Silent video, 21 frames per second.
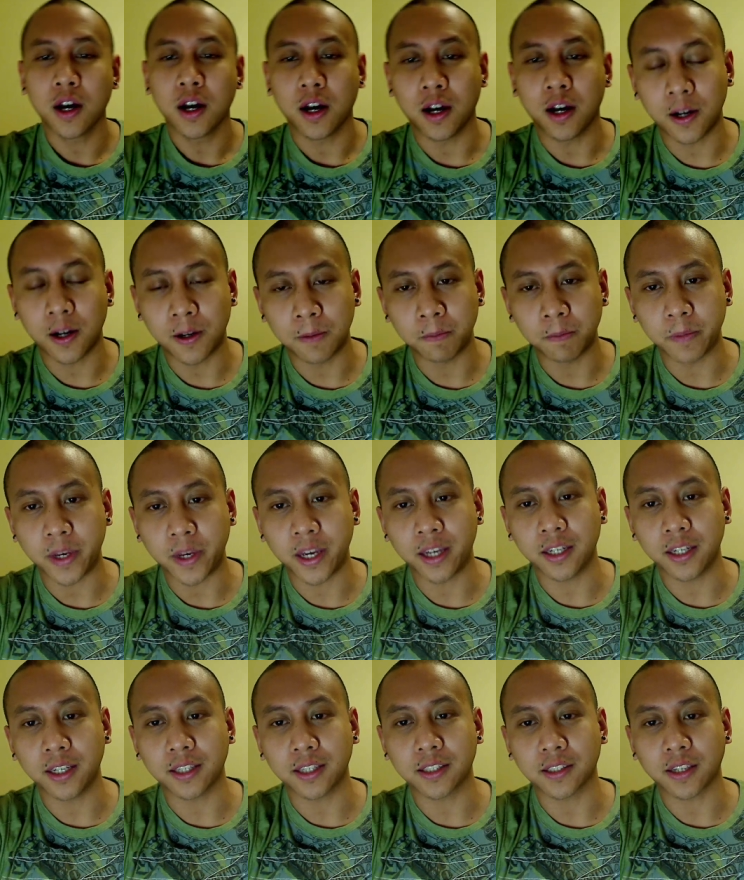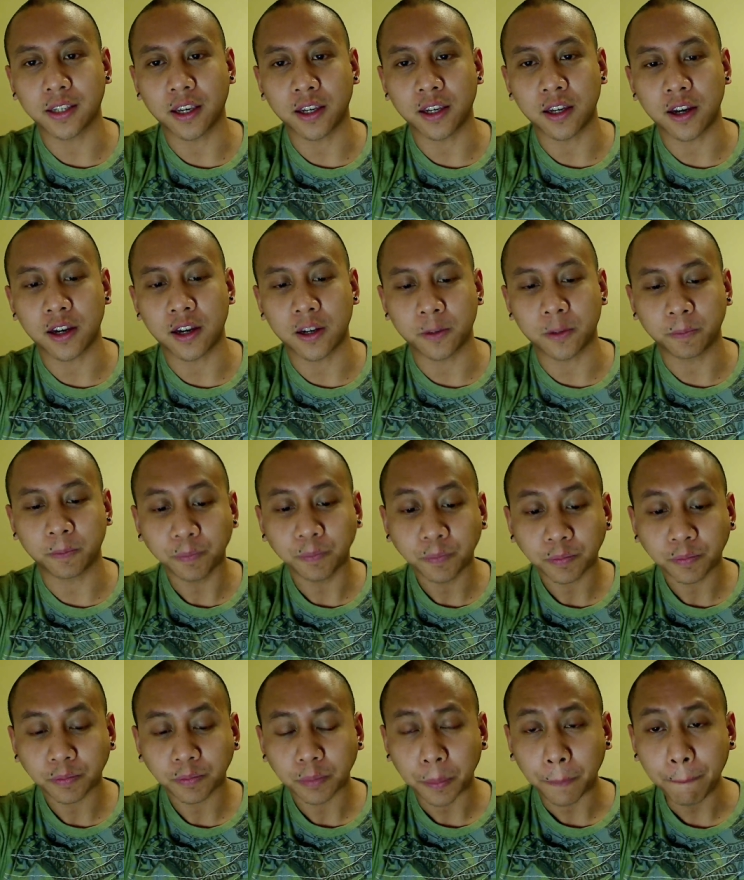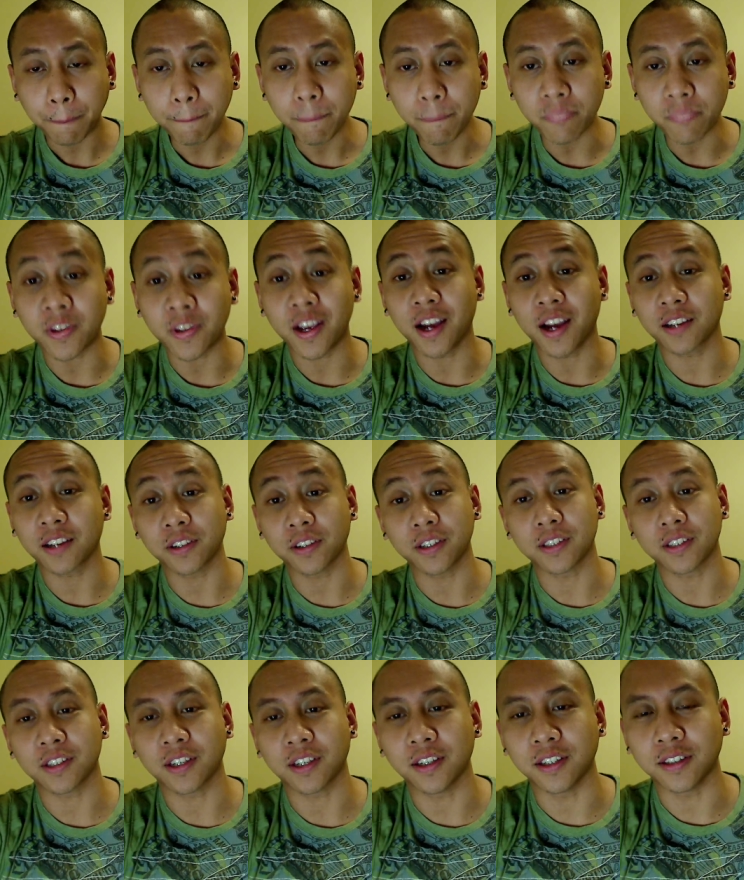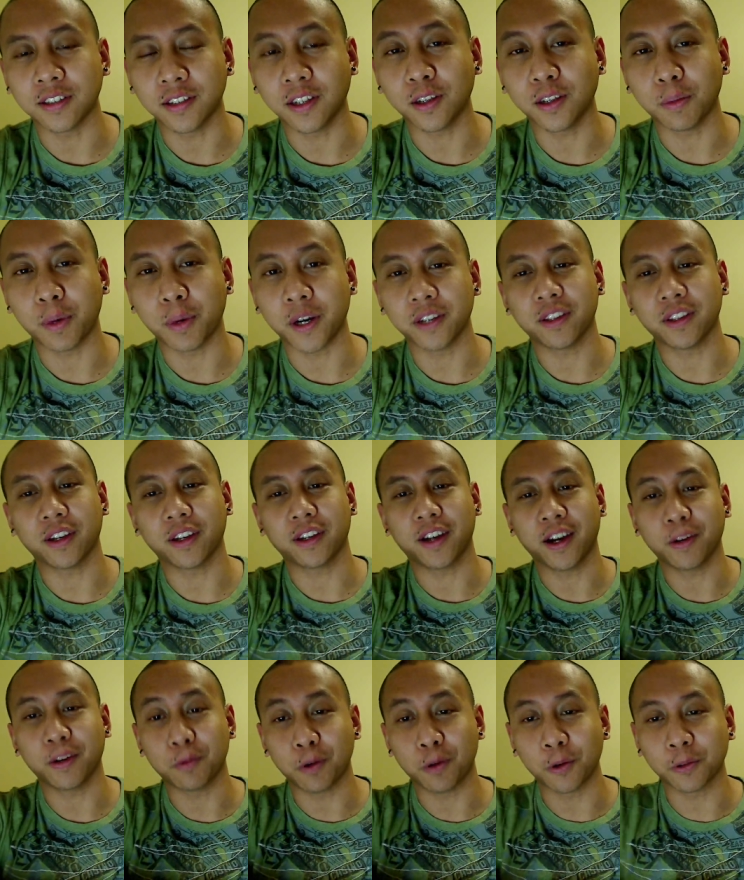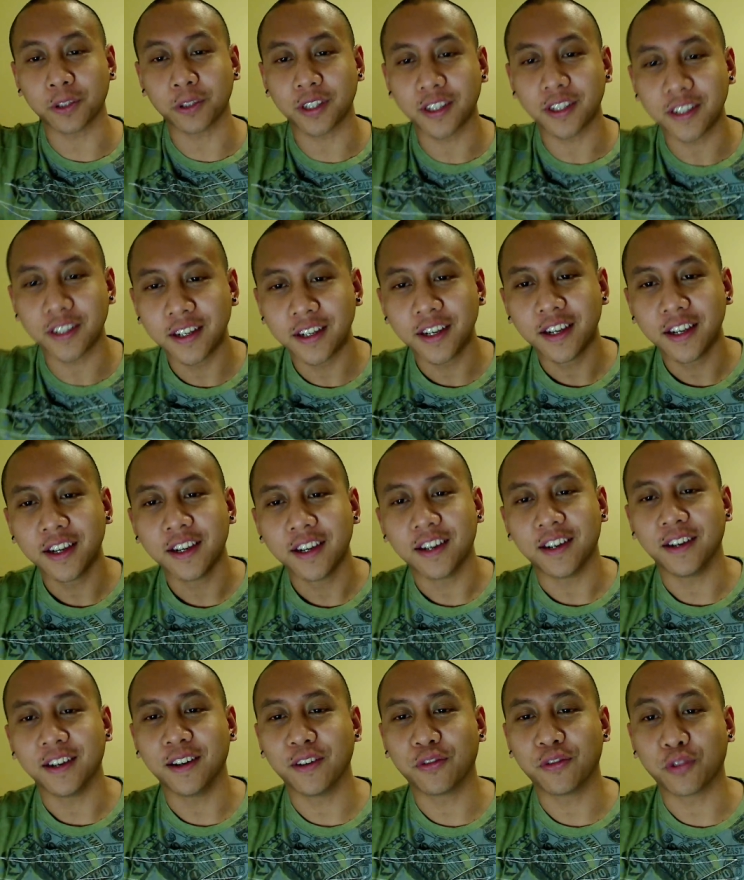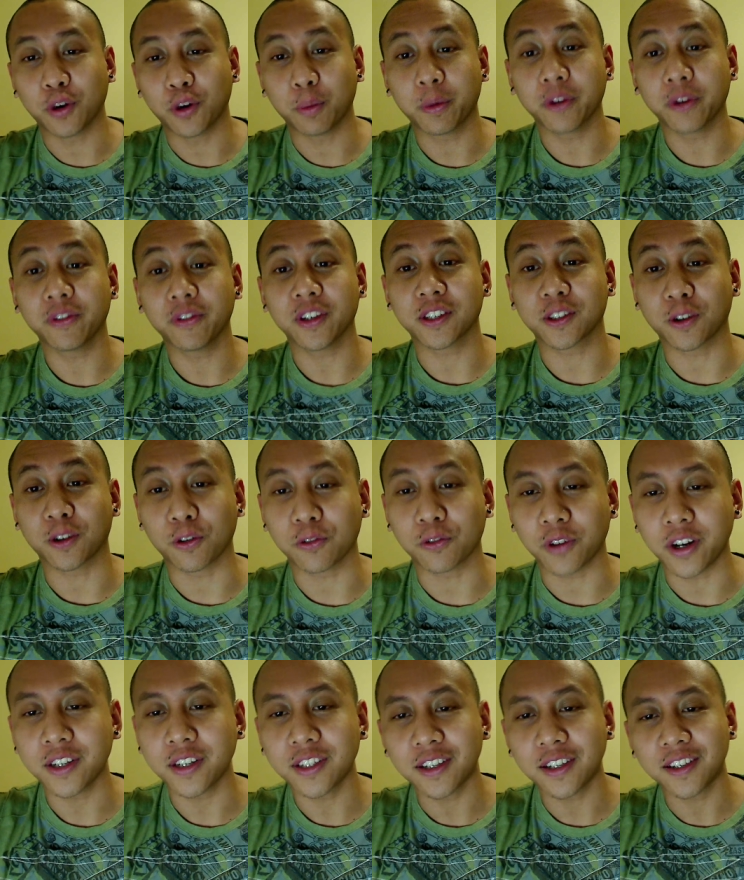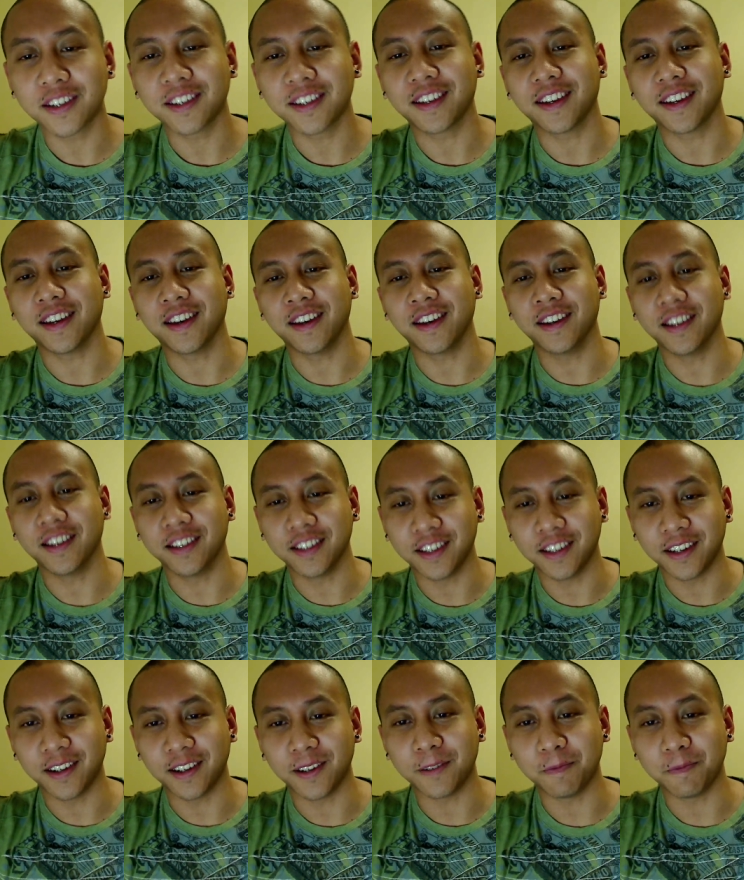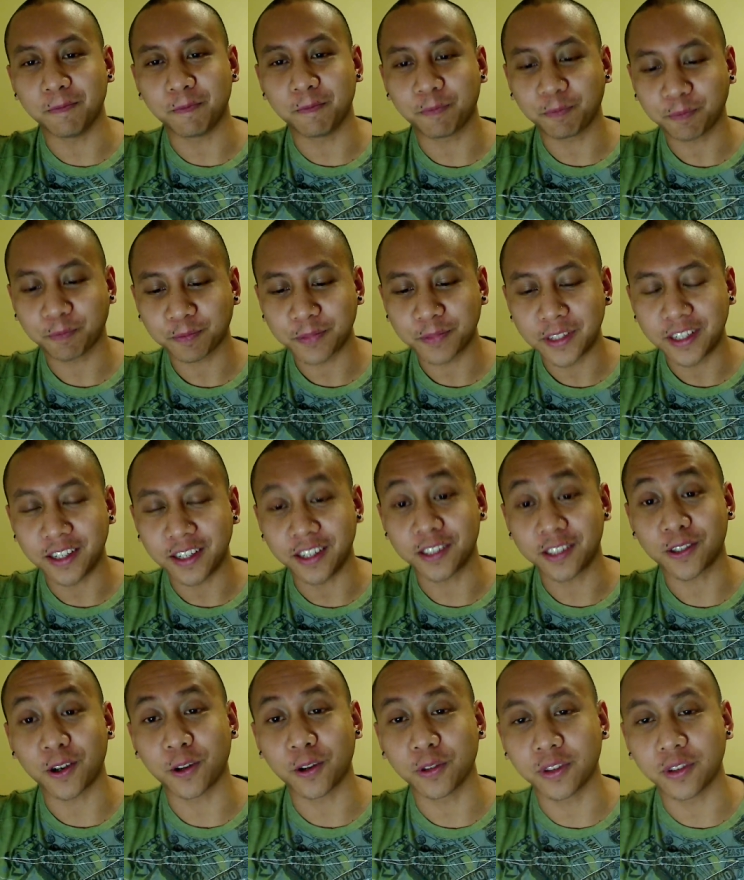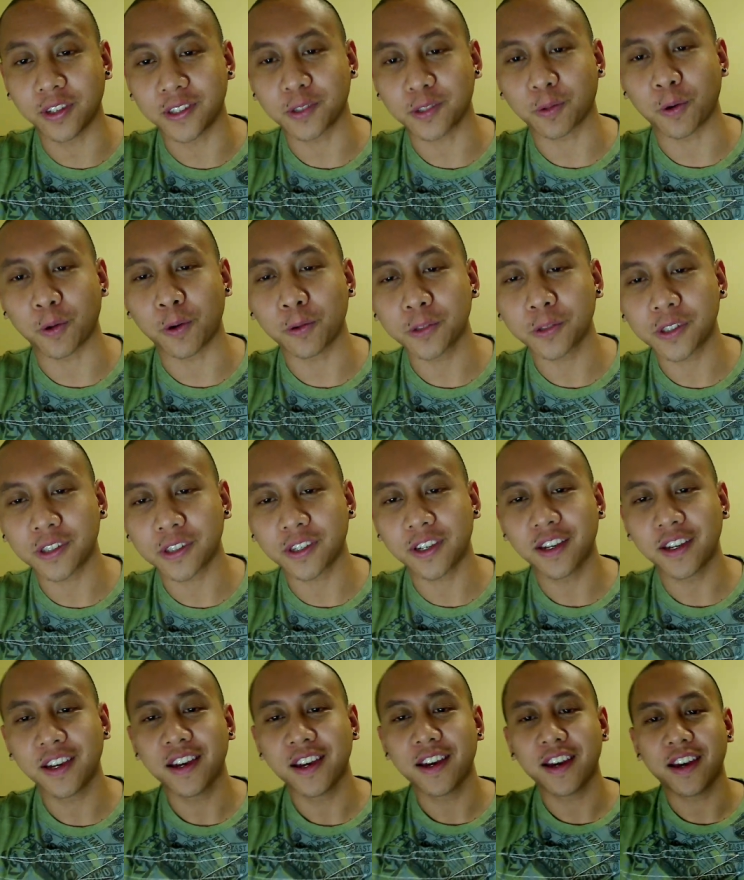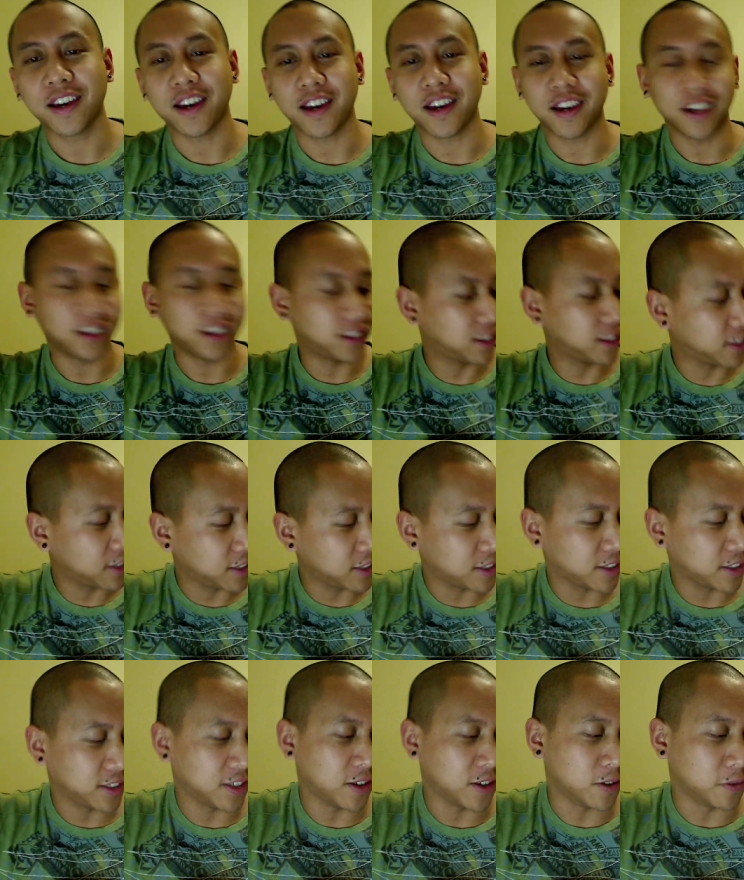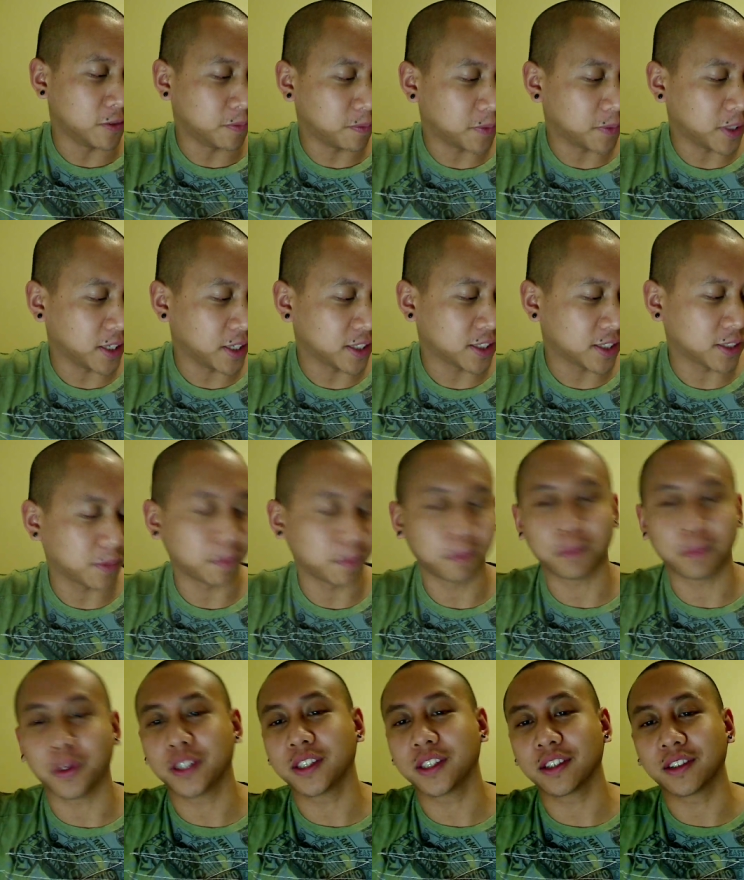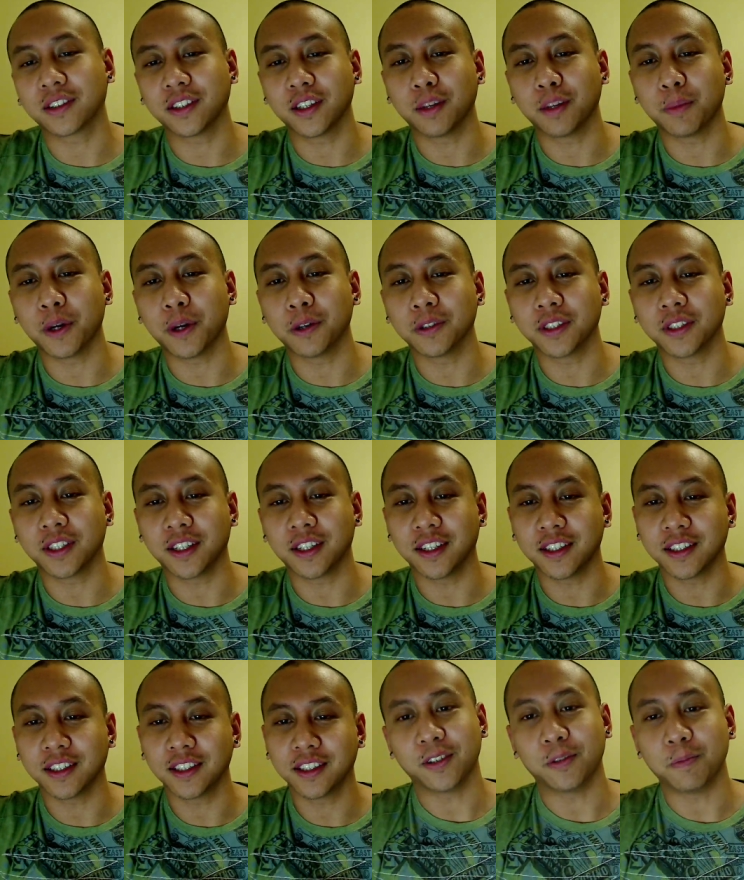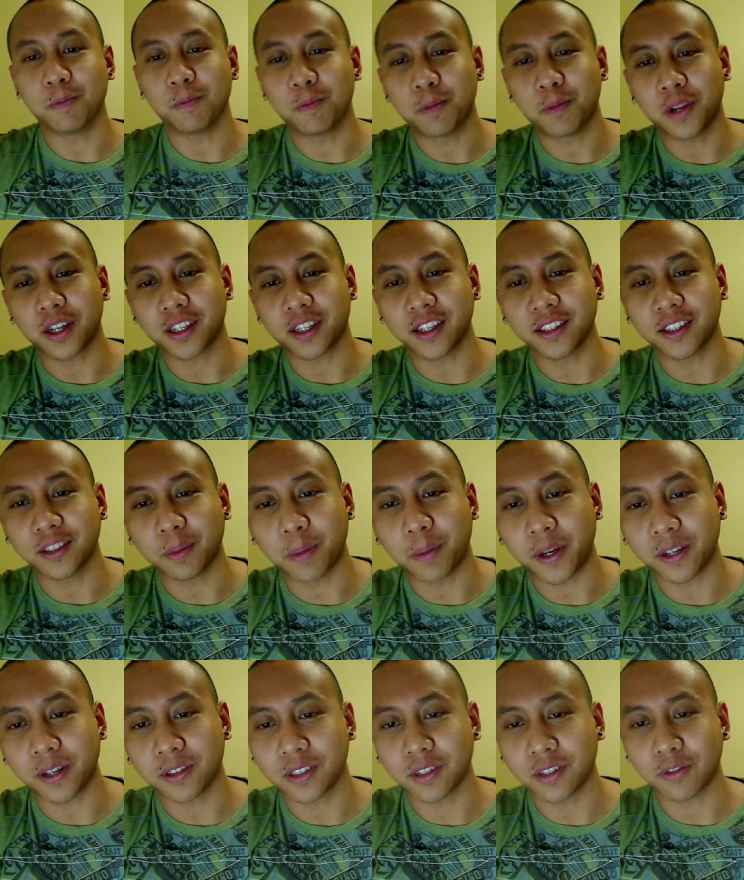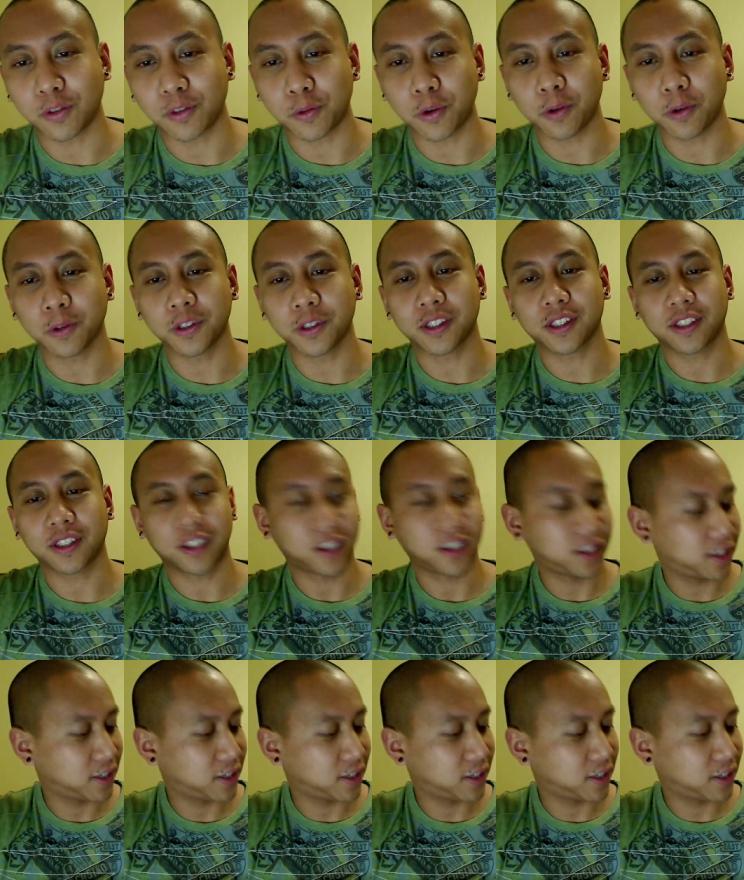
um, and it's a, uh, actually it's a lullaby that I wrote uh, for a previous girlfriend. And um, it's called This Rose. And, you know, it's basically about uh, plucking the petals of a rose